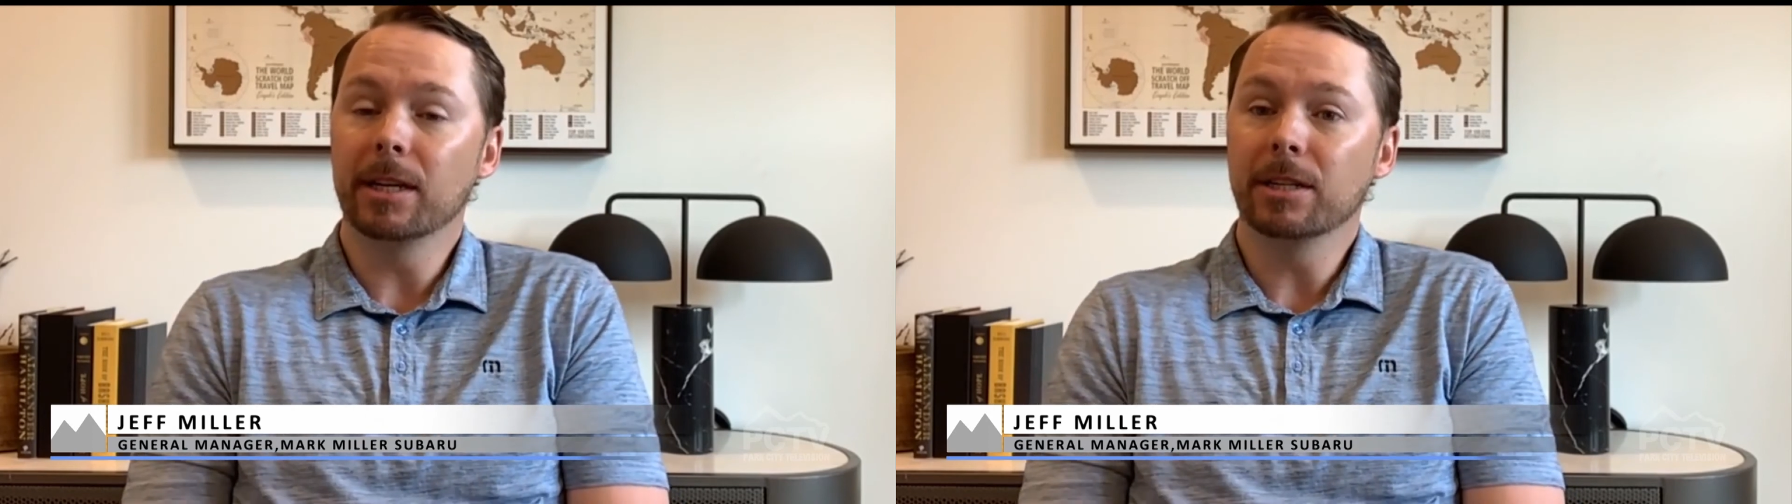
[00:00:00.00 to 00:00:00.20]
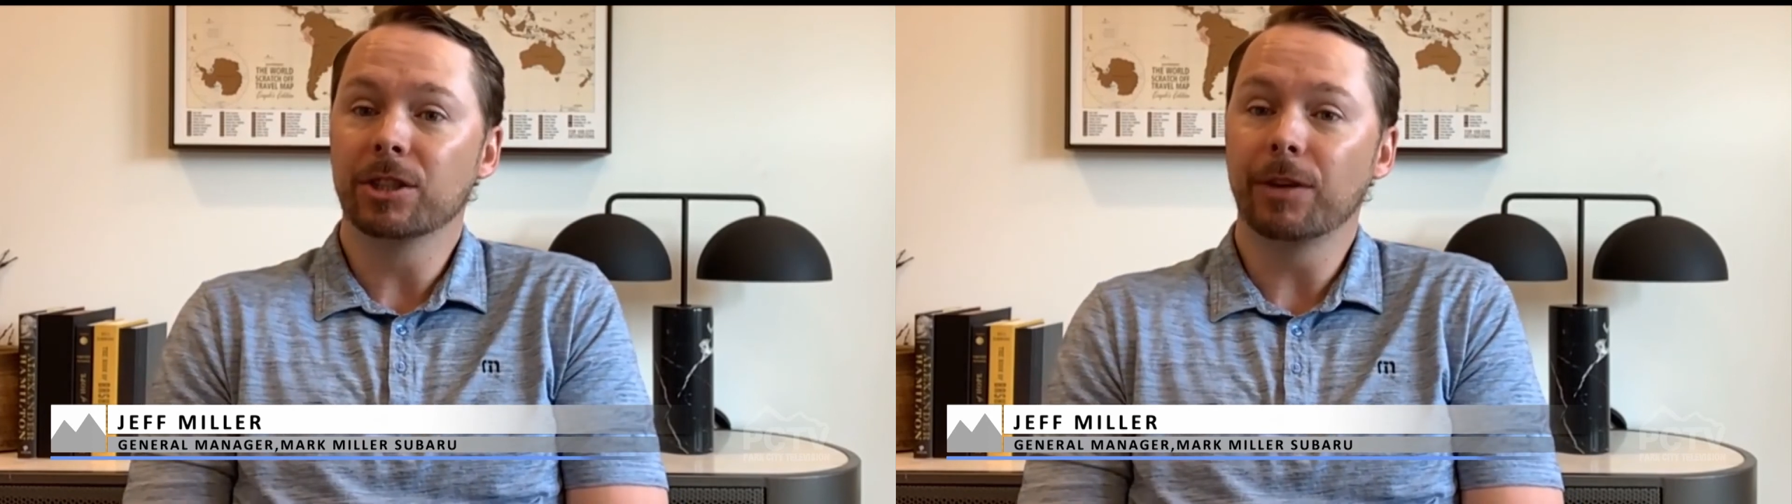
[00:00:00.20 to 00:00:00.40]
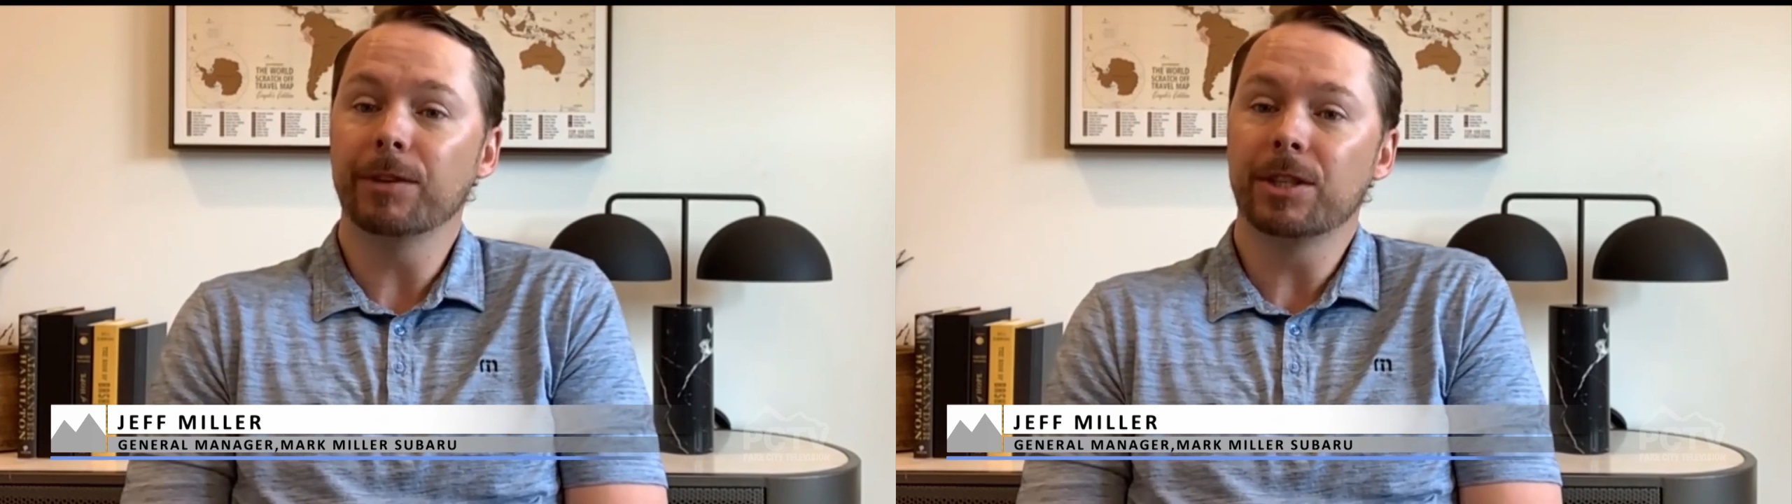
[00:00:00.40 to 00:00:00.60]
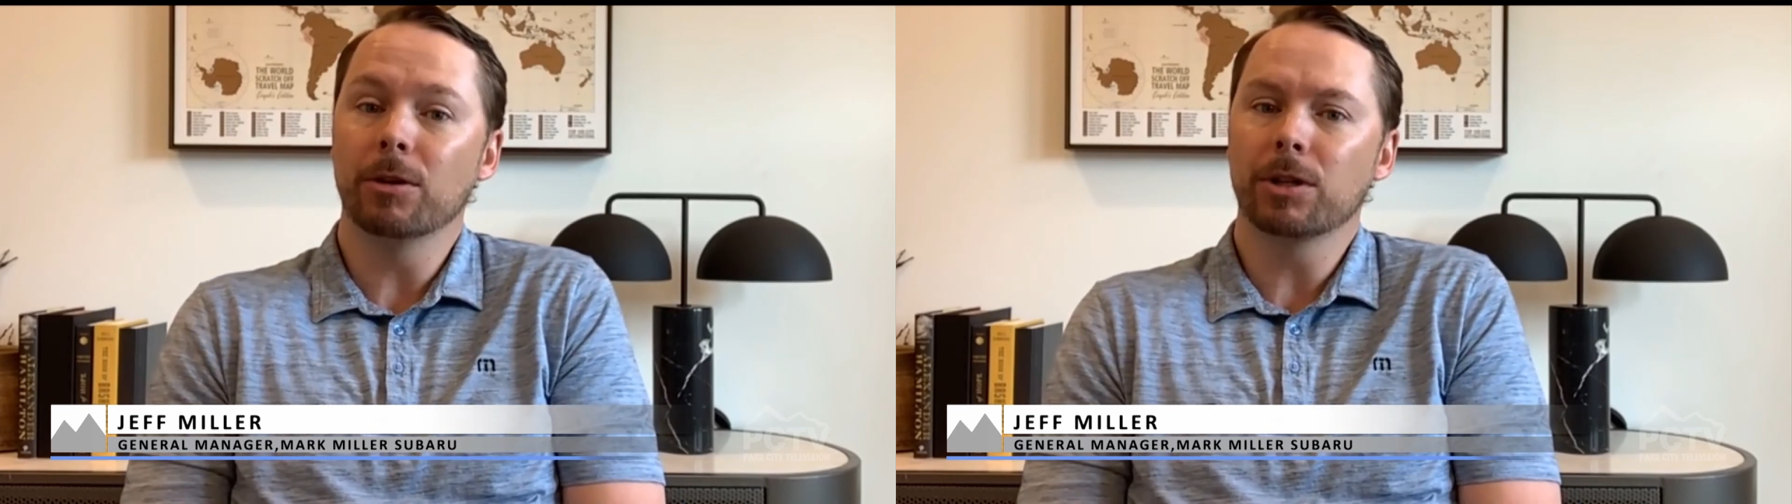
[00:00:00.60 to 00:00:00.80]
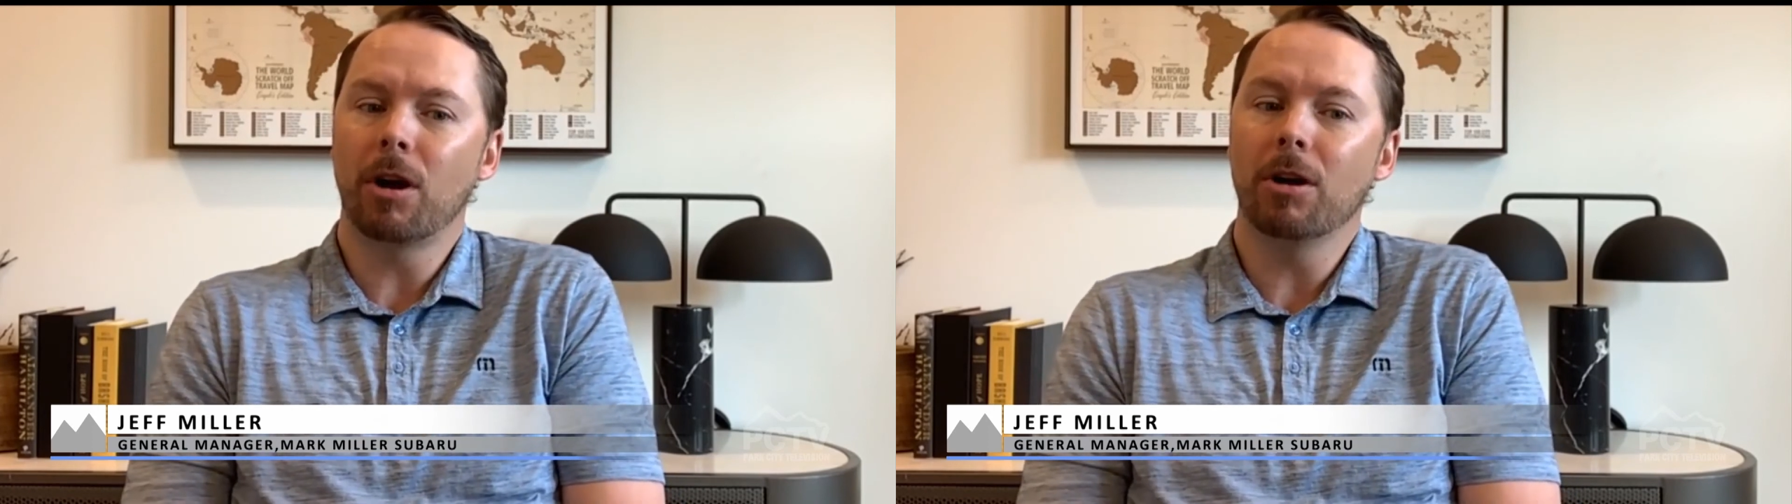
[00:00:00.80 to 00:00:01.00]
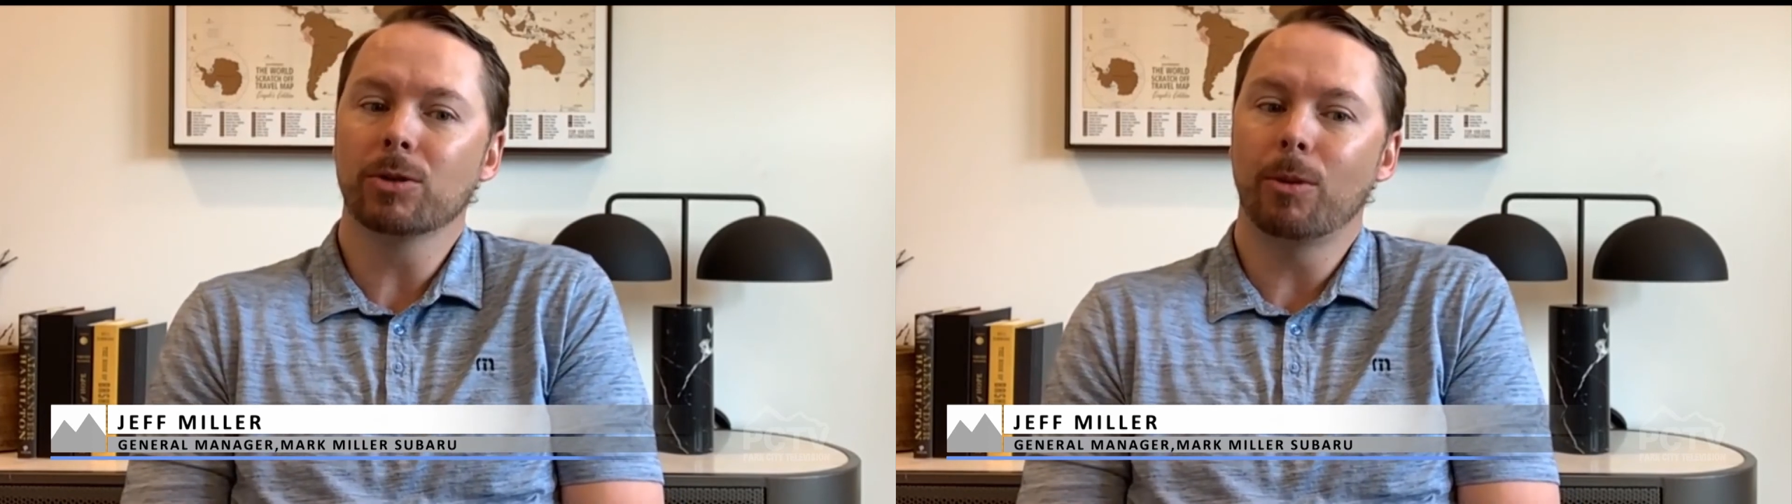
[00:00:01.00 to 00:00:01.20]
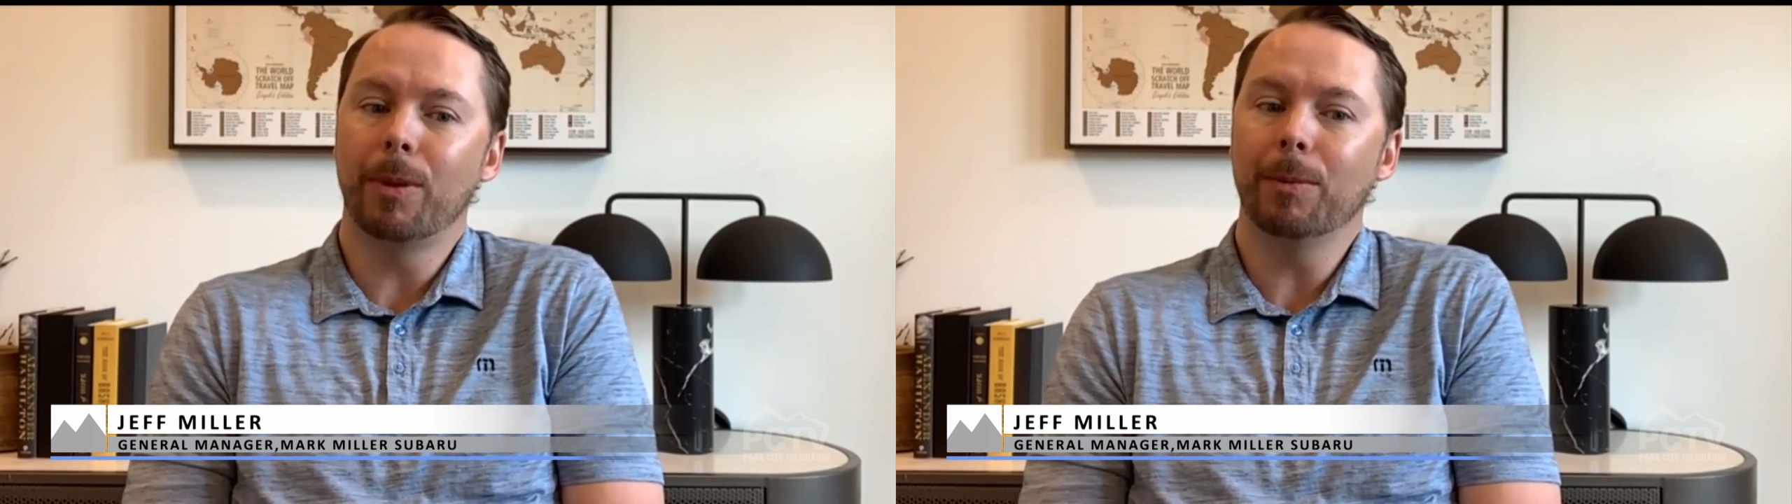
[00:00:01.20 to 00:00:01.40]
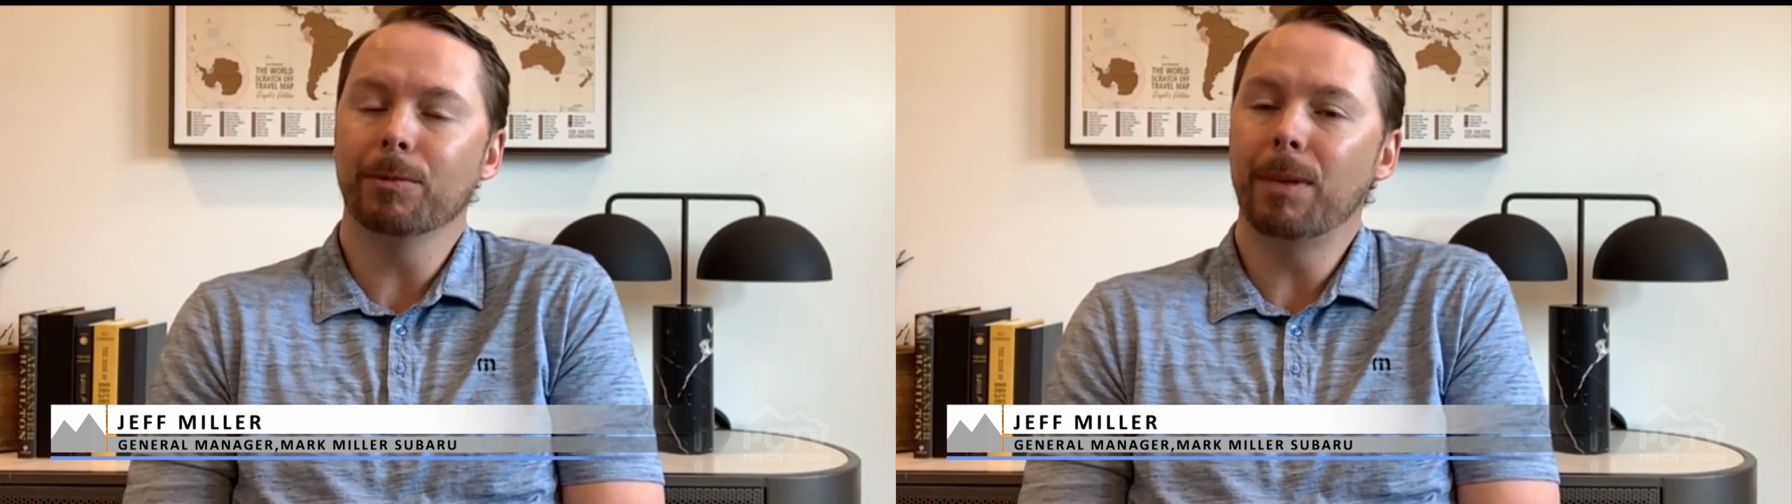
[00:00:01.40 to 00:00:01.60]
service those cars where
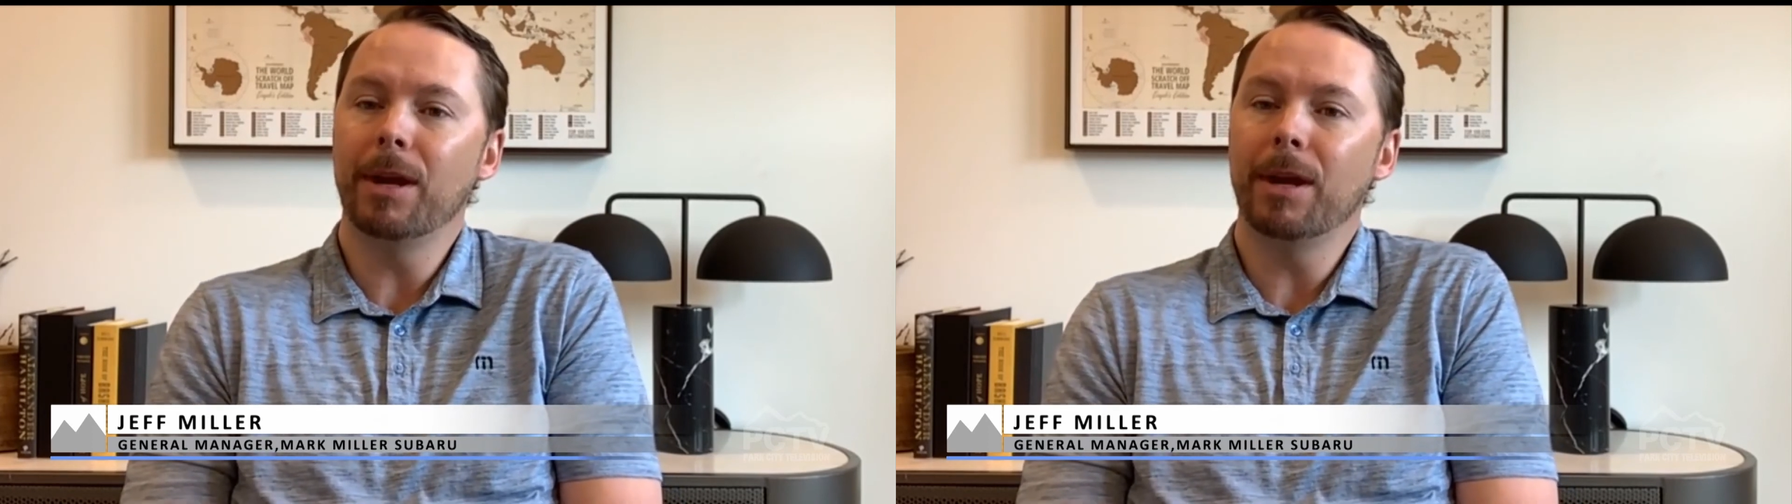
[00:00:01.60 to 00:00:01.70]
people may